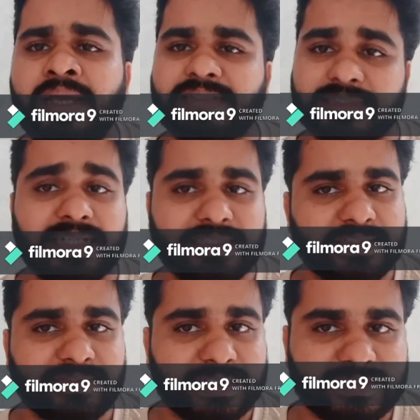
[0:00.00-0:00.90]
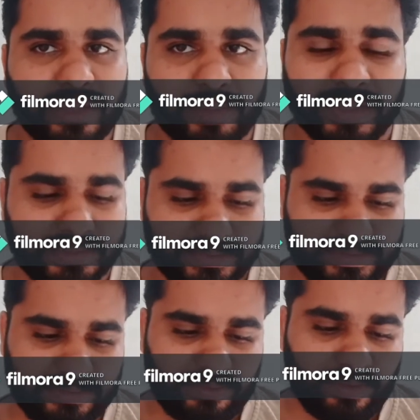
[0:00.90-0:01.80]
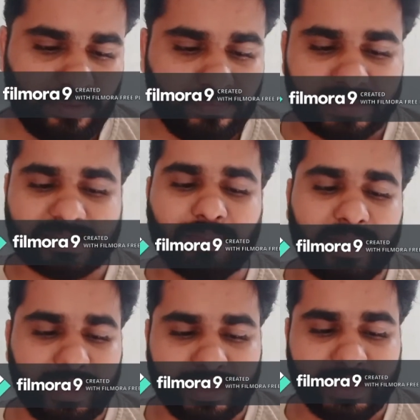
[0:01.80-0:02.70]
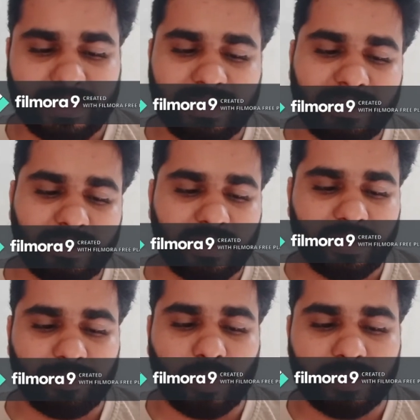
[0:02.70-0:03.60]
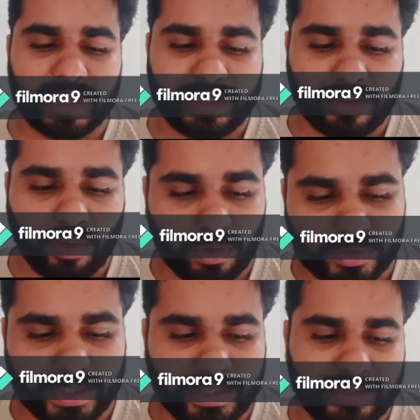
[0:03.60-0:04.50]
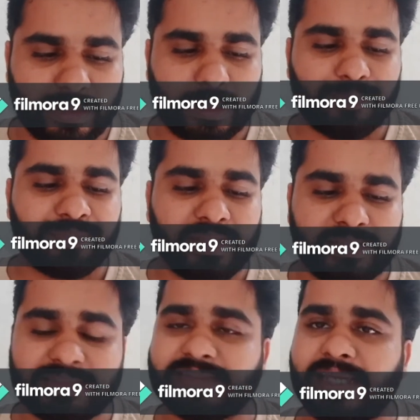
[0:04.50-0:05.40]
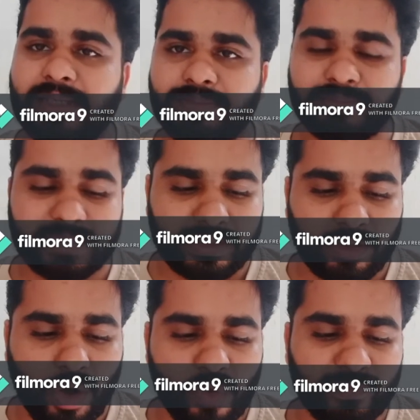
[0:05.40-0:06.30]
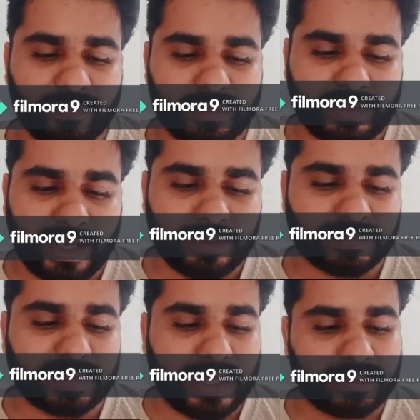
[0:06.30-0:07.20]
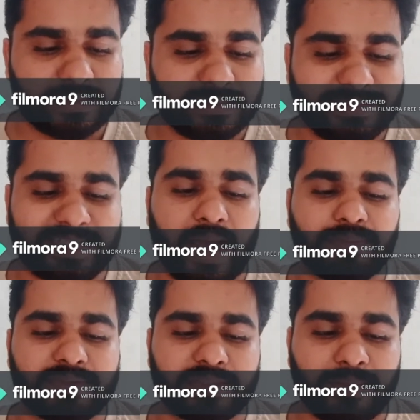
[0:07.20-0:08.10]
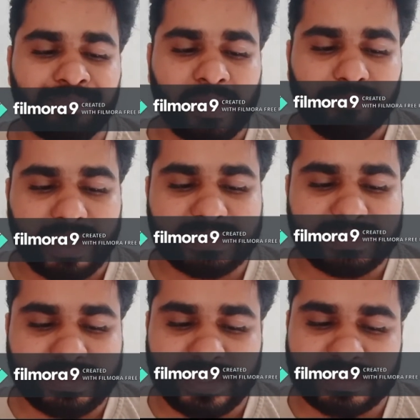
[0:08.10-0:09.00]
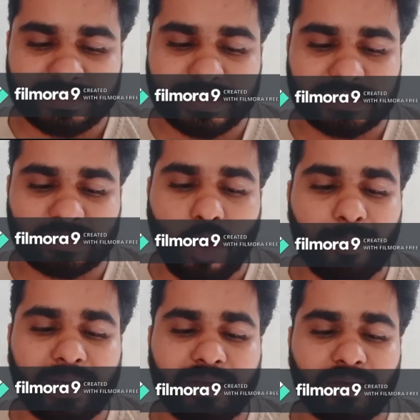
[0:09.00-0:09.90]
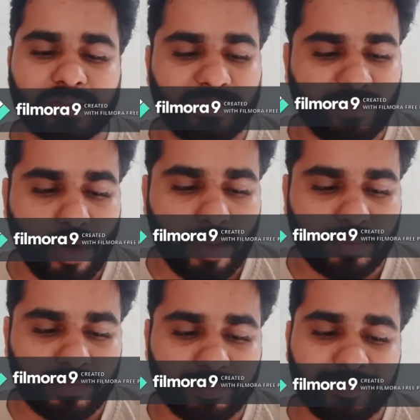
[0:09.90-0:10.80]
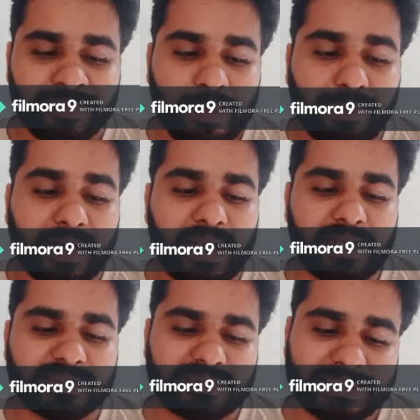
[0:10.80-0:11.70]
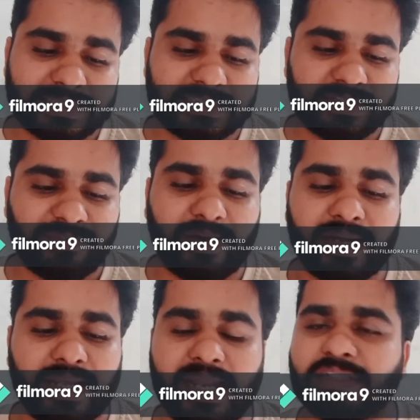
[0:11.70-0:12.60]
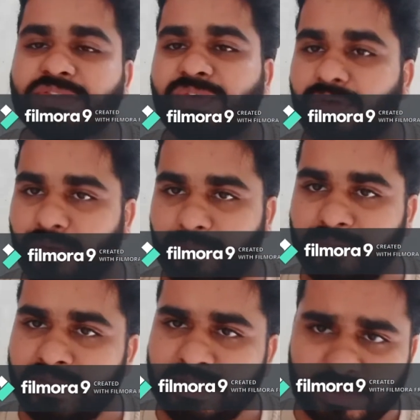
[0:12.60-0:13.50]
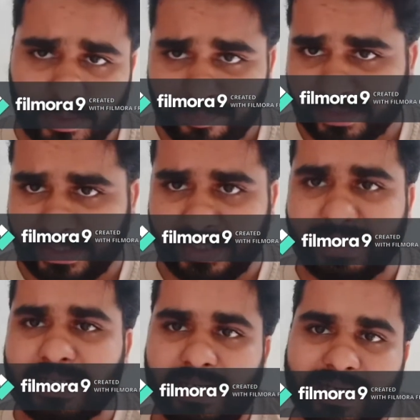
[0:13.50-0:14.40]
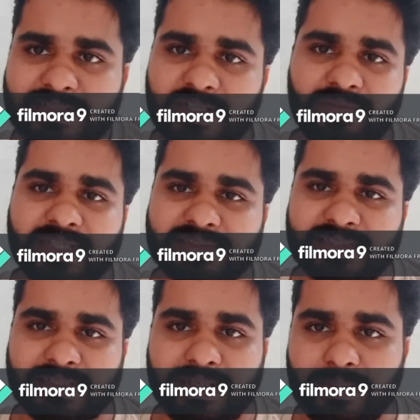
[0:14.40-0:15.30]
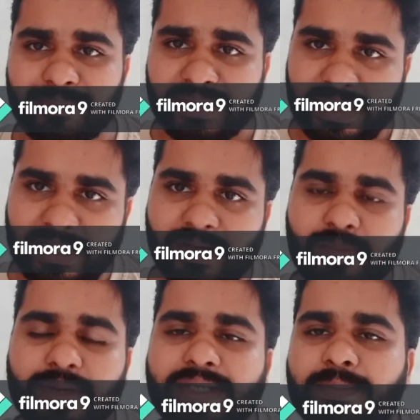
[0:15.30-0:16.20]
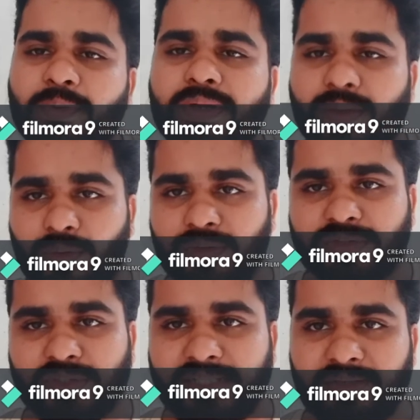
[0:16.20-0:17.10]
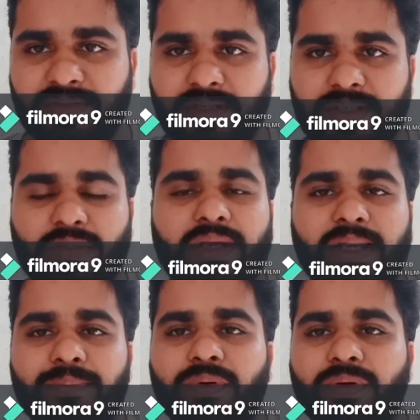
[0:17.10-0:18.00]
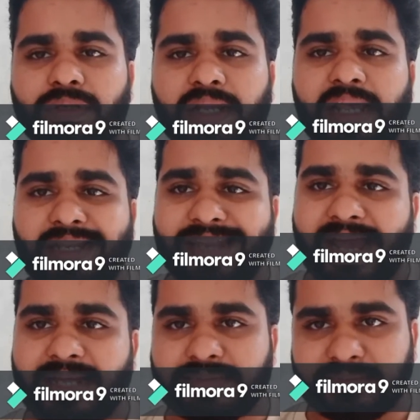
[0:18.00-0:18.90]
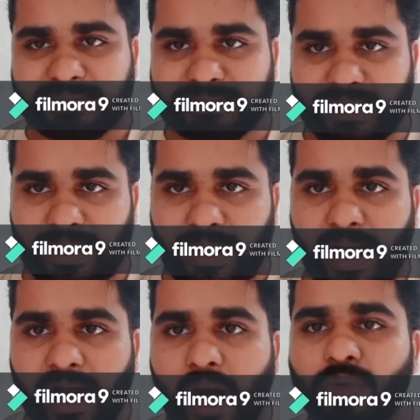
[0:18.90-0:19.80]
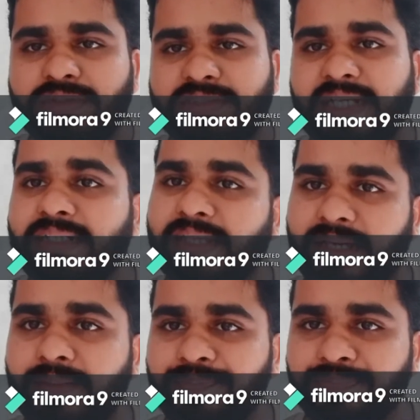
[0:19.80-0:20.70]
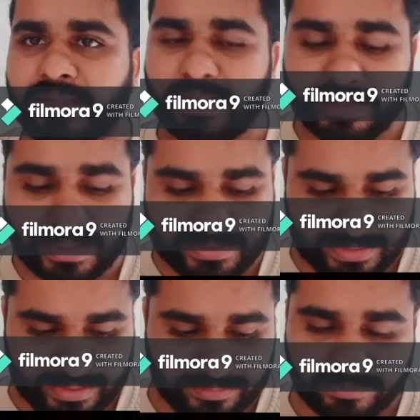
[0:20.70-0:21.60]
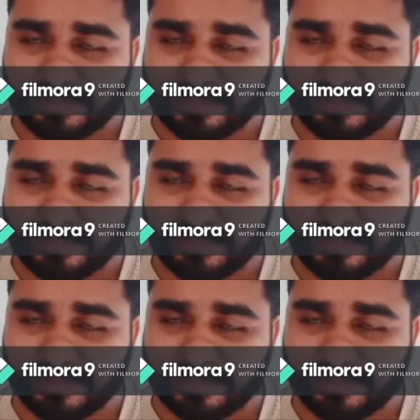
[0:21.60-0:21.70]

such kinds of things emerges. For example, again in a poem like Ode to a Nightingale, the saying that oft times hath charmed magic casements opening on the form of perilous seas in fairy lands forlorn. So, in nutshell, we can say that in romantic poetry also they were talking about lands outside their territory,